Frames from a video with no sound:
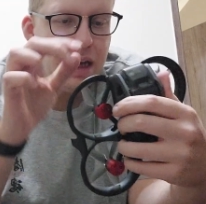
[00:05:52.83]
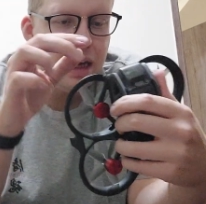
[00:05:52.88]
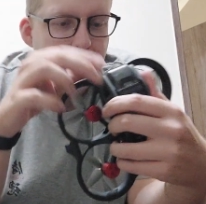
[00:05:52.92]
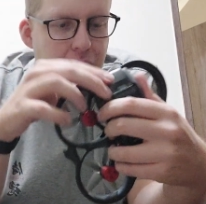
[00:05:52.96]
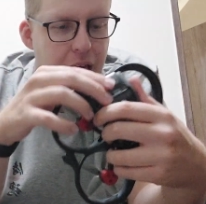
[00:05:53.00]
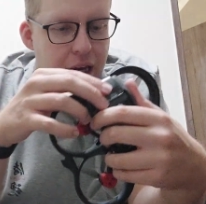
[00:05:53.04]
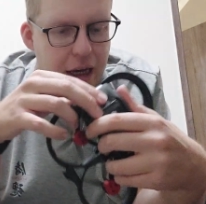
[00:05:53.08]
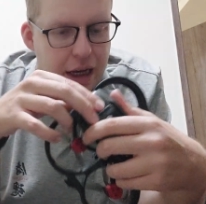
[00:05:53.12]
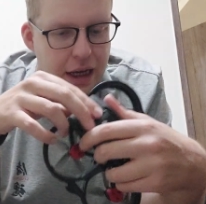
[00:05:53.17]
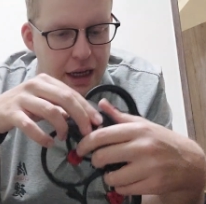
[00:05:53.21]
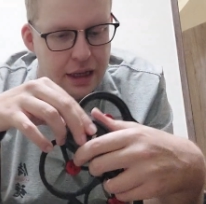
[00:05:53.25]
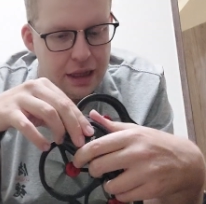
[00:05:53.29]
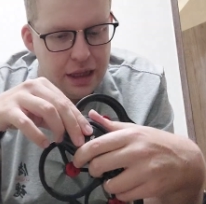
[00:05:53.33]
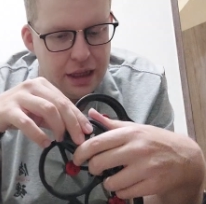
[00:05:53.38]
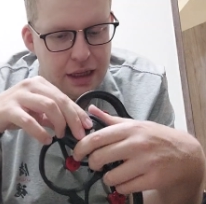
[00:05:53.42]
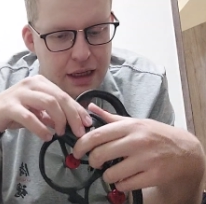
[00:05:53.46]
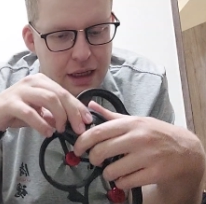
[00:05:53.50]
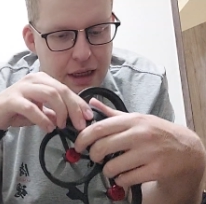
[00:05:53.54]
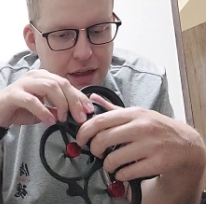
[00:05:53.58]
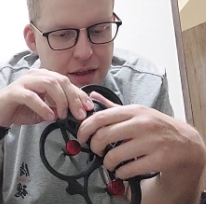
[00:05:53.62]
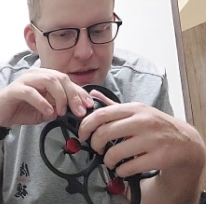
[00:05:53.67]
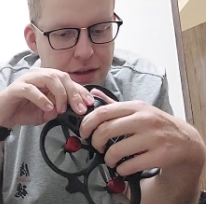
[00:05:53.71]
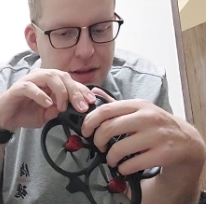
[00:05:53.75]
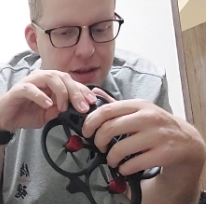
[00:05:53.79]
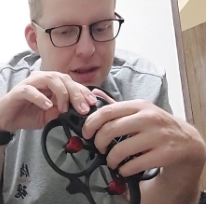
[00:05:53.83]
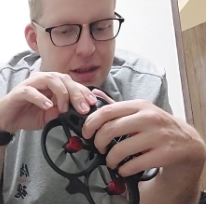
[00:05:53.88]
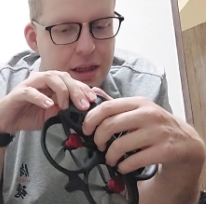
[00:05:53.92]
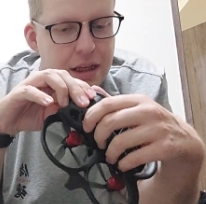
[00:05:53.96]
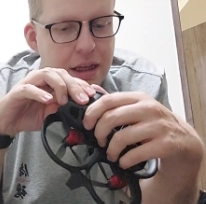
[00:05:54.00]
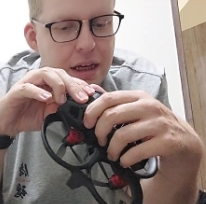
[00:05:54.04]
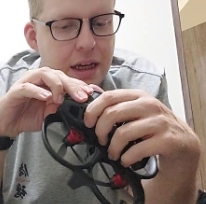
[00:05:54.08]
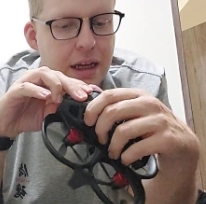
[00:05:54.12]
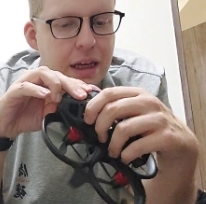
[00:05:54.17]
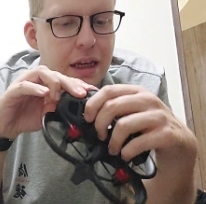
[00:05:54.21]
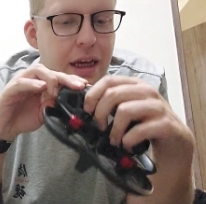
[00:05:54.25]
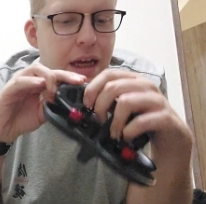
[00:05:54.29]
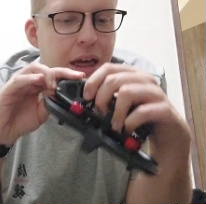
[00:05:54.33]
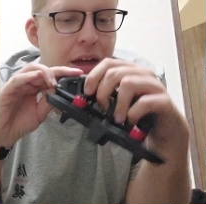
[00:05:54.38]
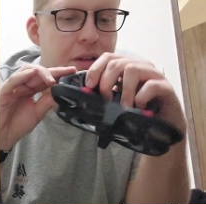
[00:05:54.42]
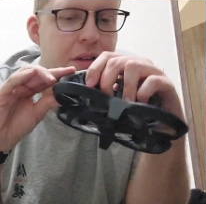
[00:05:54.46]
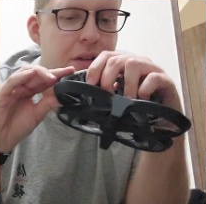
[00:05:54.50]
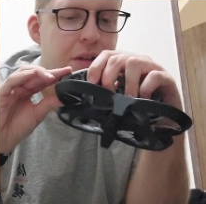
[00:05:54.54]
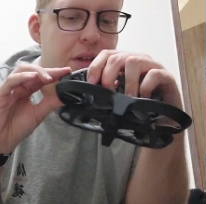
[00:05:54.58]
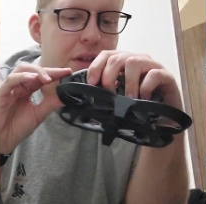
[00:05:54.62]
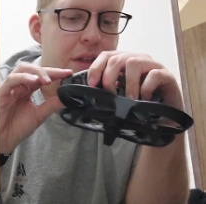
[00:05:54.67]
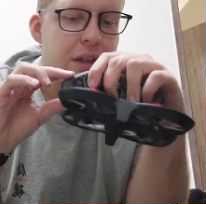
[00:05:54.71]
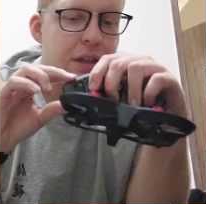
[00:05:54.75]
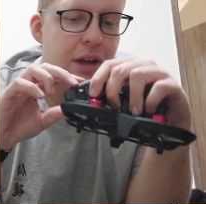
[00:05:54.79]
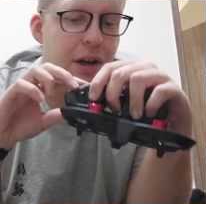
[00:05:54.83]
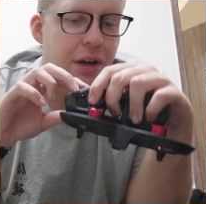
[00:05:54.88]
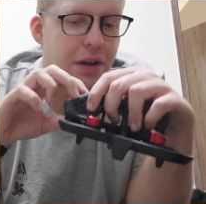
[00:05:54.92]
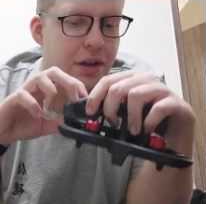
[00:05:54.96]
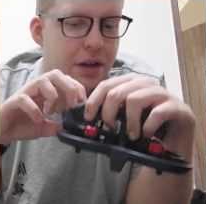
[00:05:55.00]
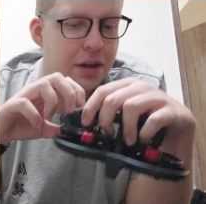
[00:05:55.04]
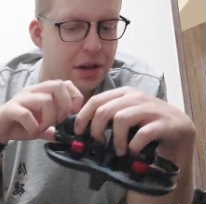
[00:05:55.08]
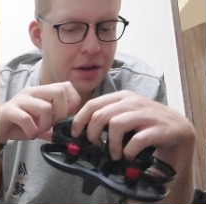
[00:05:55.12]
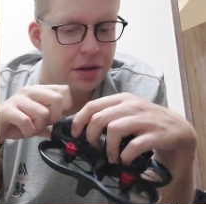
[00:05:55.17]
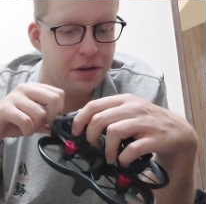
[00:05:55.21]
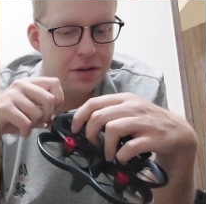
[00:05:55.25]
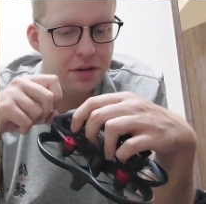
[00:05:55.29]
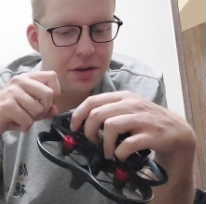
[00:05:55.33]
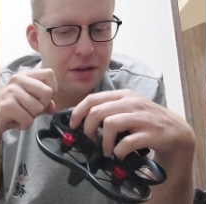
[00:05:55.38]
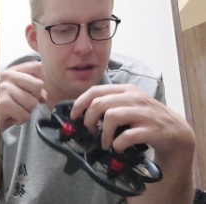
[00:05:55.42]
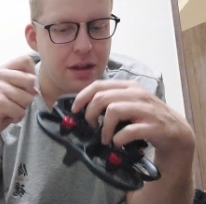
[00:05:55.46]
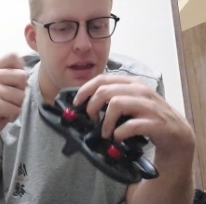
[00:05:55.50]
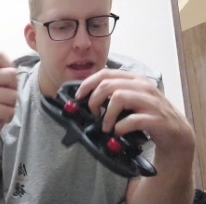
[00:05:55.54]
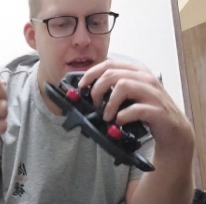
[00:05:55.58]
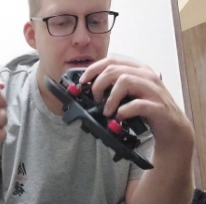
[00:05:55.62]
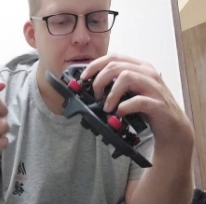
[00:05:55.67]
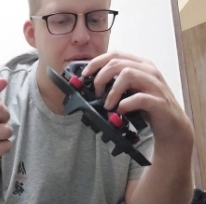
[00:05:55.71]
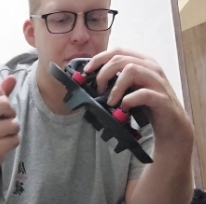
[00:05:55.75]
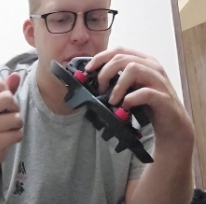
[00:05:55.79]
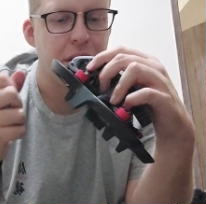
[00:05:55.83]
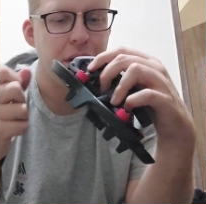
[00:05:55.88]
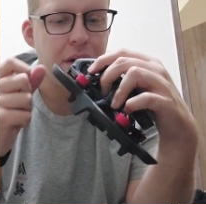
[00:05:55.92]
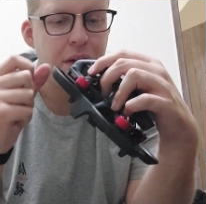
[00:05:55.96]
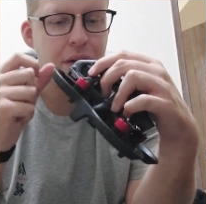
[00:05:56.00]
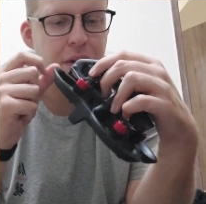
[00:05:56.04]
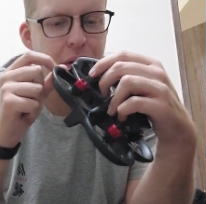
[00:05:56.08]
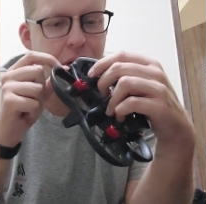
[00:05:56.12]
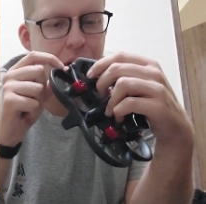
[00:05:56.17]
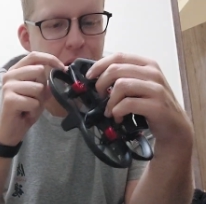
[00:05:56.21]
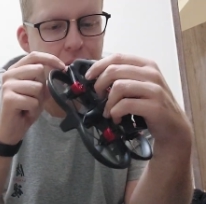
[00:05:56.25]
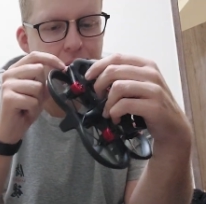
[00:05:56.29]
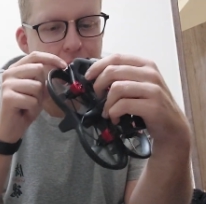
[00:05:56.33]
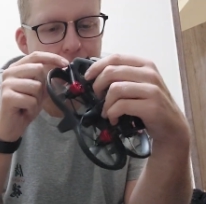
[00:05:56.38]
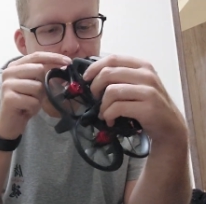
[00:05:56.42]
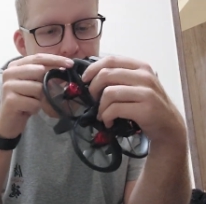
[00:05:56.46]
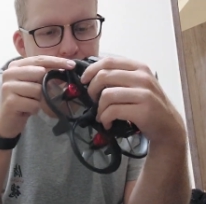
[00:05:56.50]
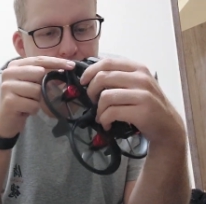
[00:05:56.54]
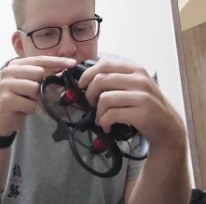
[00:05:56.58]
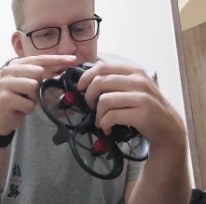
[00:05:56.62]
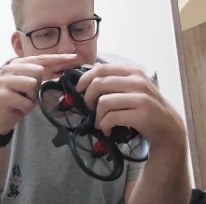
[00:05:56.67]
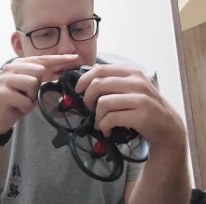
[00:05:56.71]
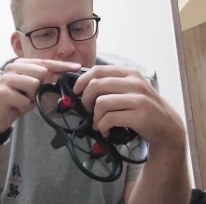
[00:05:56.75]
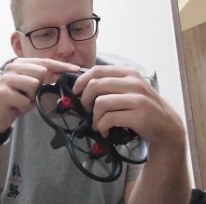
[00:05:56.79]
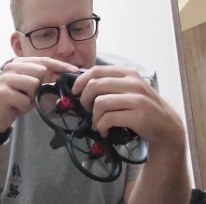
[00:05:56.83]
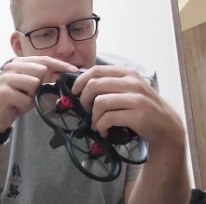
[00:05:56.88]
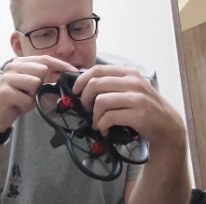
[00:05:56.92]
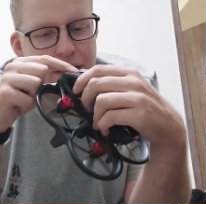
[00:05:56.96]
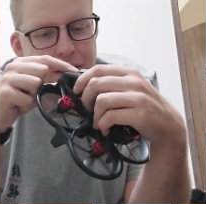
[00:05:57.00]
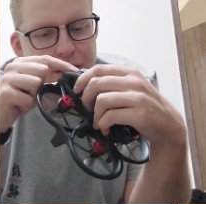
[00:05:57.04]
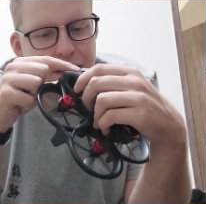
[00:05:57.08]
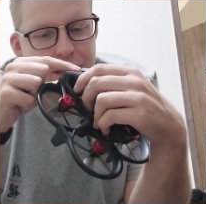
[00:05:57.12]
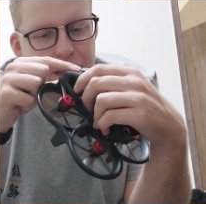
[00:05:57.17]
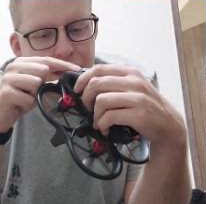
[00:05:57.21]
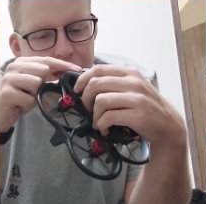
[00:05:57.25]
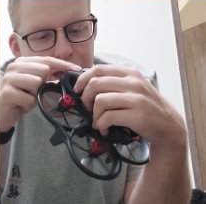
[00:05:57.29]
And here's the, how do you, oh, yeah, there we go. Here's the